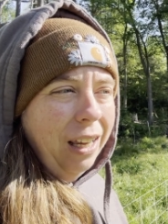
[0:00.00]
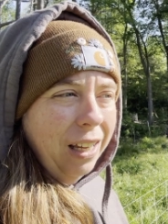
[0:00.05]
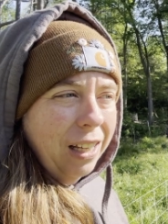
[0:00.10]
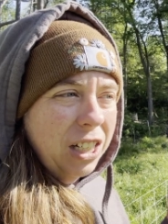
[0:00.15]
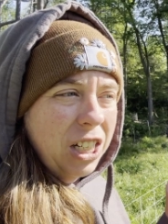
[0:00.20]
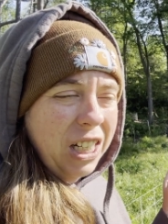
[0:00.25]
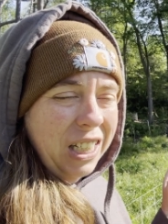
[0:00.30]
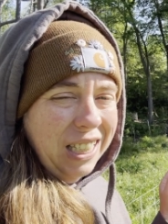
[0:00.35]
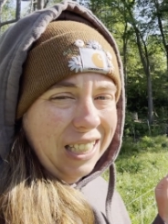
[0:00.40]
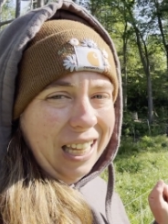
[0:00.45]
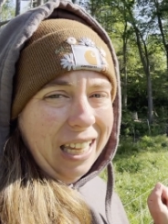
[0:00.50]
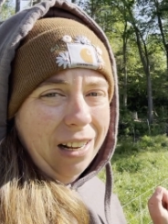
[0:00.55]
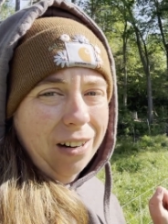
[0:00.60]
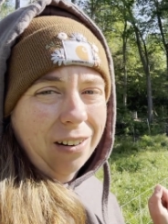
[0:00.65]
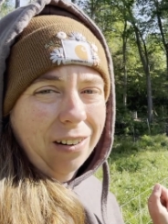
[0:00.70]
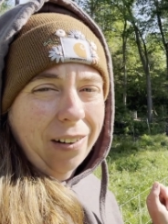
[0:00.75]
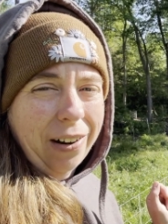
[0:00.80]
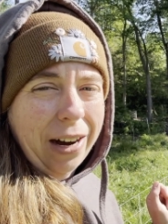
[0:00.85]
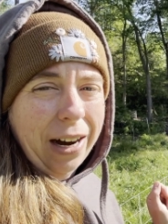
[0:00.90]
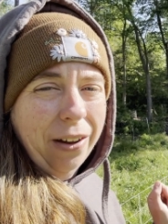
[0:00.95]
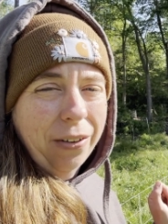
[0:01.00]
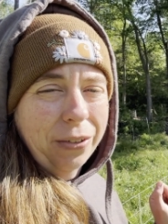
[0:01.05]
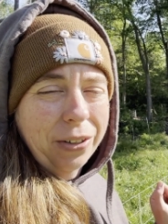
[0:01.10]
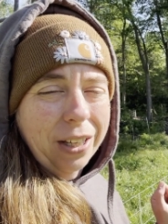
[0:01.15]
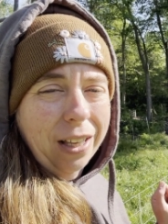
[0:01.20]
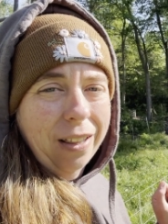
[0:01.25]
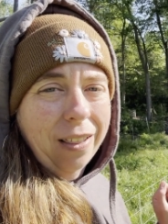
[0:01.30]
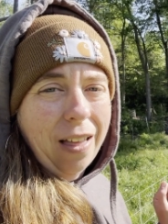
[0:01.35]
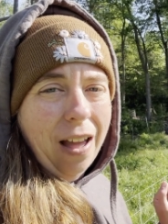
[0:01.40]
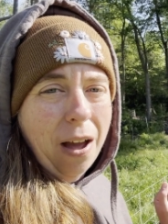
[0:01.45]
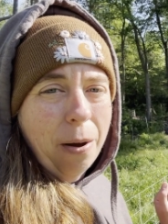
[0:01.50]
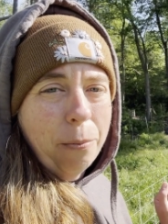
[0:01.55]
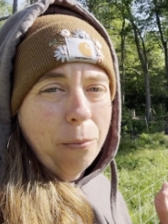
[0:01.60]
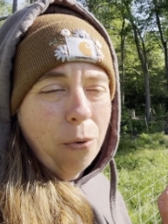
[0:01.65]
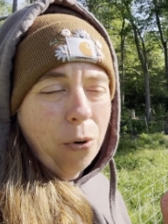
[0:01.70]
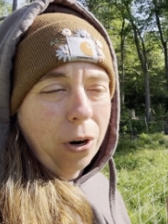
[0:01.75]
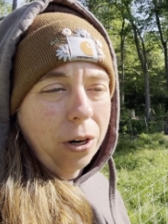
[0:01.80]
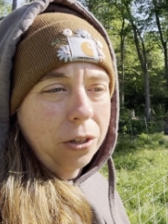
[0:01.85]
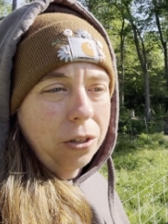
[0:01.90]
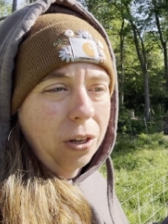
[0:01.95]
She's laying around a lot
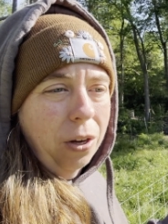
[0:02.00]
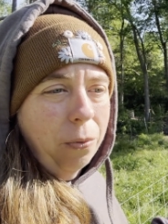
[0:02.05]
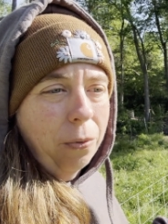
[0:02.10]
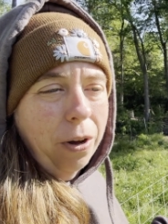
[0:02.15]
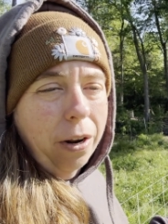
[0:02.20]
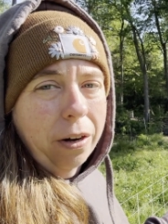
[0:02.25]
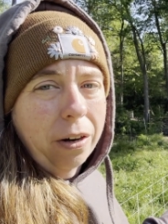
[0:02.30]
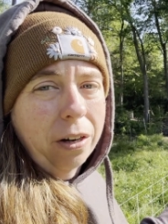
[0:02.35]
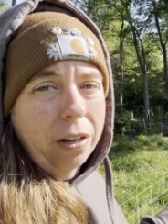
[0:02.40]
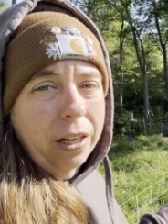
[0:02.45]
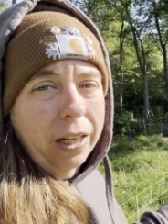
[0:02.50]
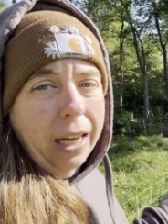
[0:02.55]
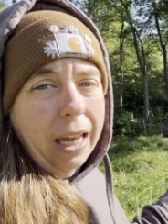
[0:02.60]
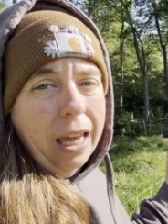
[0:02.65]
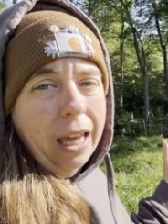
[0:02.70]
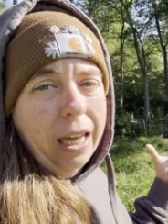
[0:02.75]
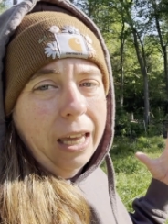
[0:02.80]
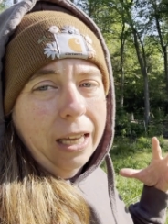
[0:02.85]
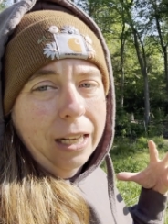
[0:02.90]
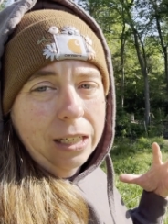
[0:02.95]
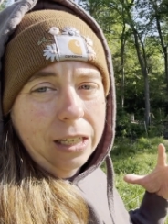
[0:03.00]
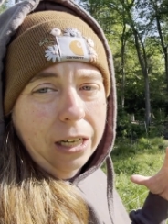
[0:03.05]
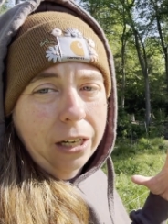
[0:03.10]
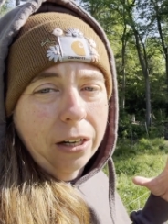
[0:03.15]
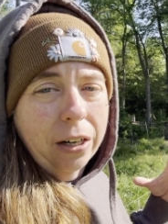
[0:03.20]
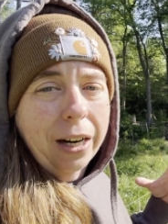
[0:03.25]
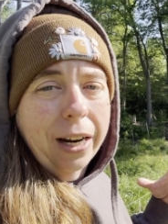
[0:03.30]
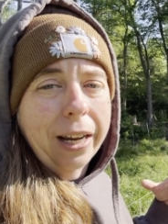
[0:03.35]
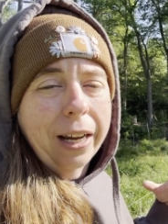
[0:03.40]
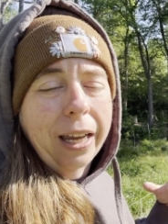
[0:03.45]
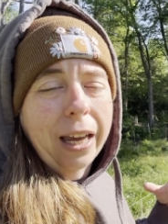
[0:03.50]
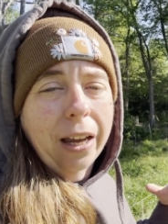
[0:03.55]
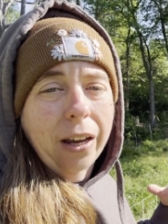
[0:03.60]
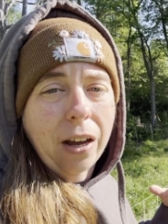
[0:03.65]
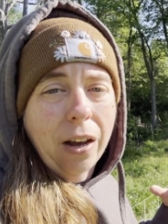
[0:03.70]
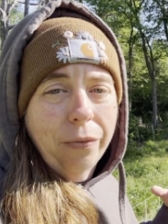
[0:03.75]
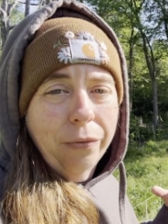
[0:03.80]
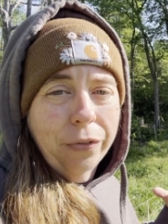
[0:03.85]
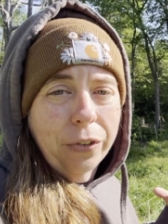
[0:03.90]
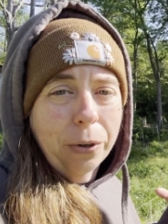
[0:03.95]
more, so I want her to get in here and get
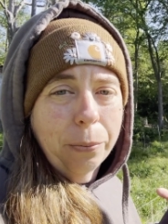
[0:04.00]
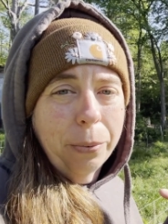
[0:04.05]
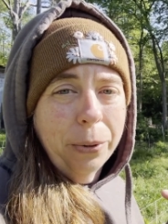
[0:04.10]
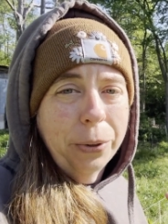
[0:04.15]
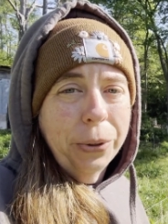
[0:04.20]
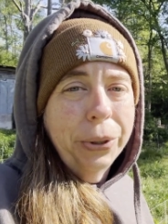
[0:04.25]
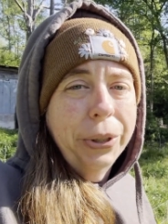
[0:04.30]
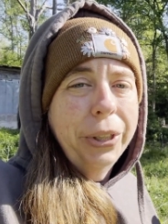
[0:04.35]
comfortable.